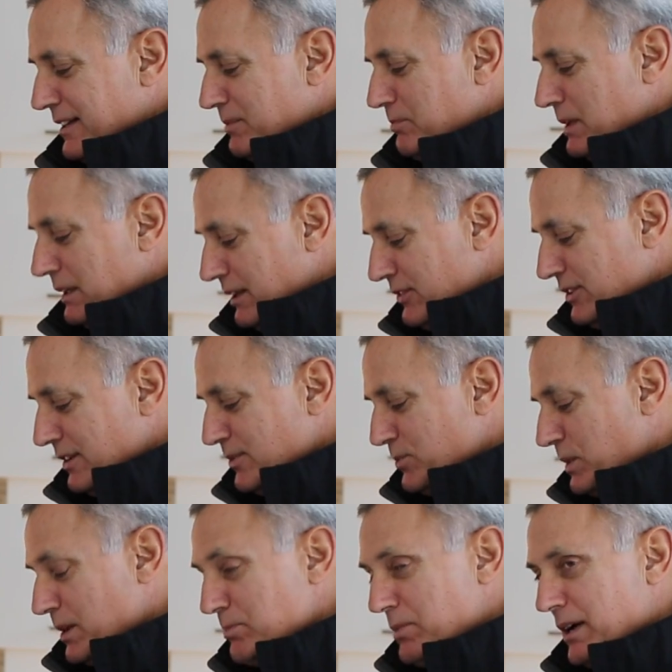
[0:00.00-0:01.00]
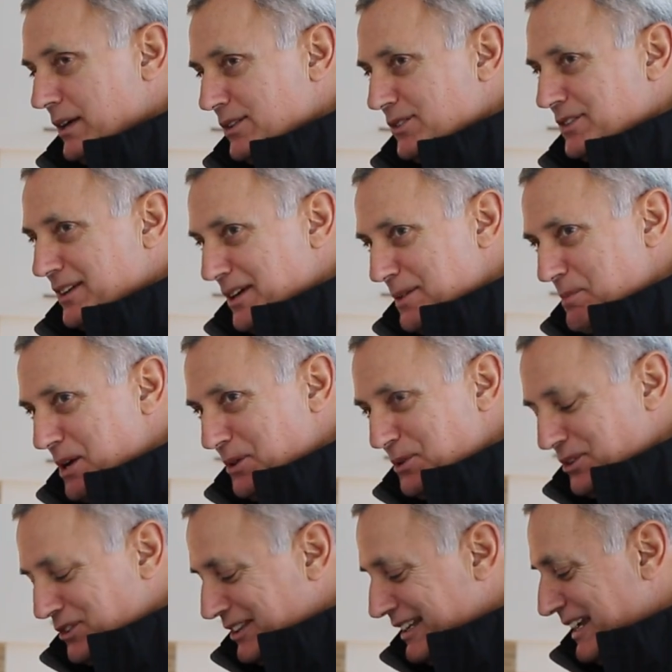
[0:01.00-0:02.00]
for sale, and also any of the
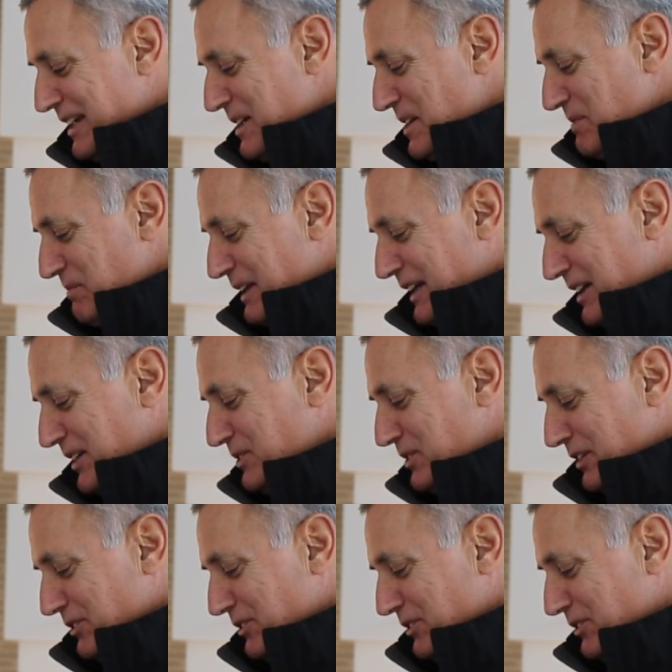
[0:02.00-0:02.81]
most recent sales.